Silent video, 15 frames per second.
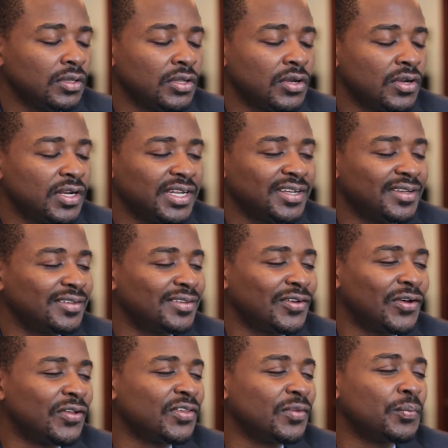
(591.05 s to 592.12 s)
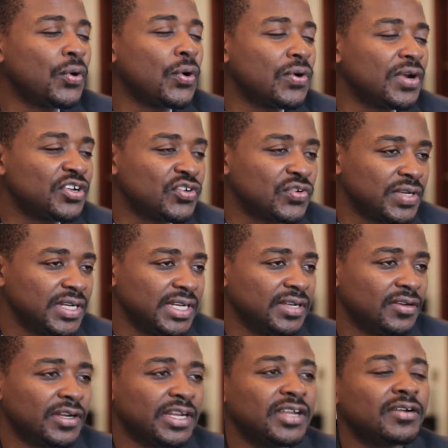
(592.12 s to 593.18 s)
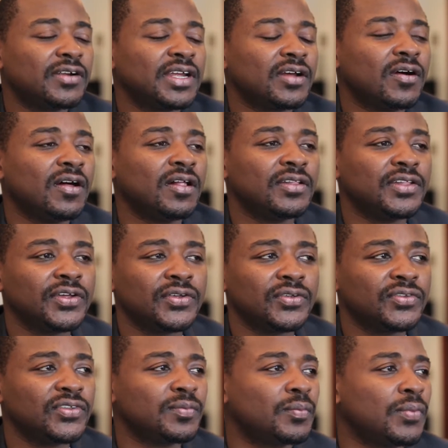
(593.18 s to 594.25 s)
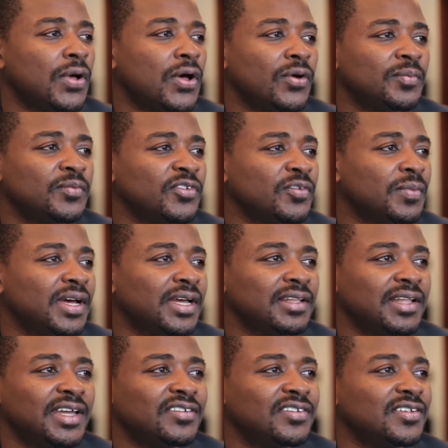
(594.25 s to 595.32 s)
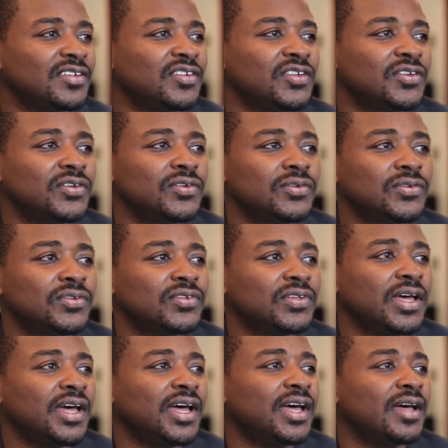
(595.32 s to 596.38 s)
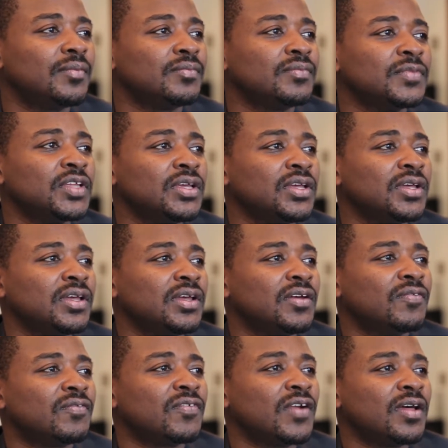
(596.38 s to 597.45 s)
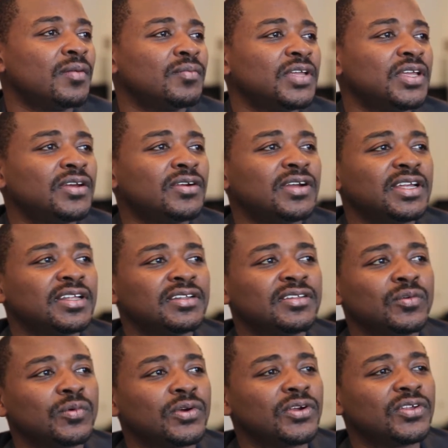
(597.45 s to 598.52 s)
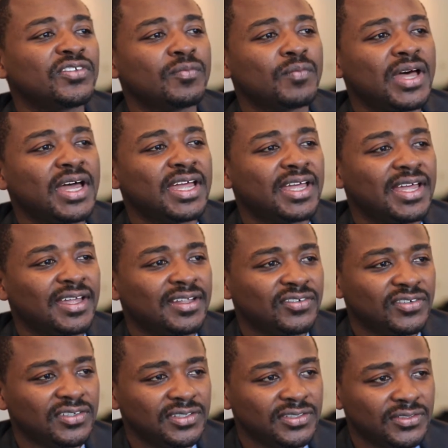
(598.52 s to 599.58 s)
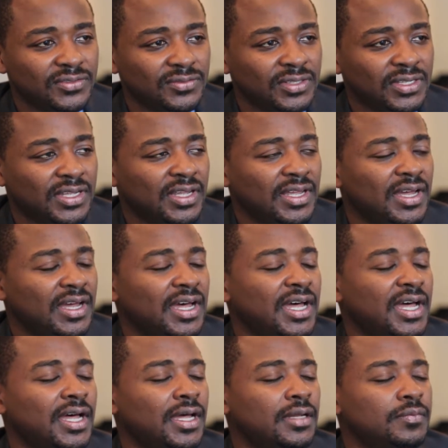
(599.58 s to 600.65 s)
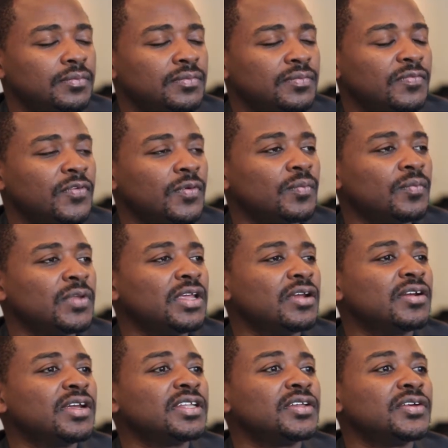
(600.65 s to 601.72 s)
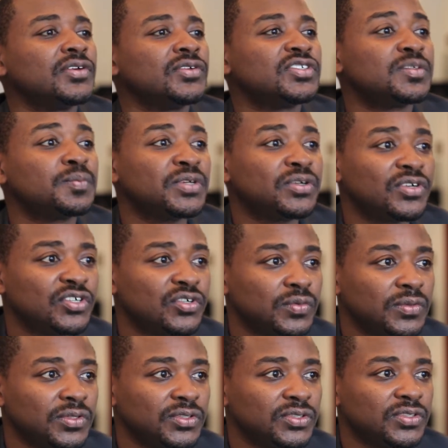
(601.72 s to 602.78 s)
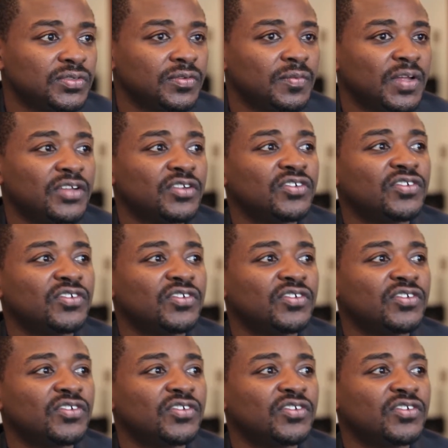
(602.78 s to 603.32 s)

learning and all the poetry, or hearing all those poems by Langston Hughes, um, from hearing the words of Maya Angelou, um, from hearing those spirituals, from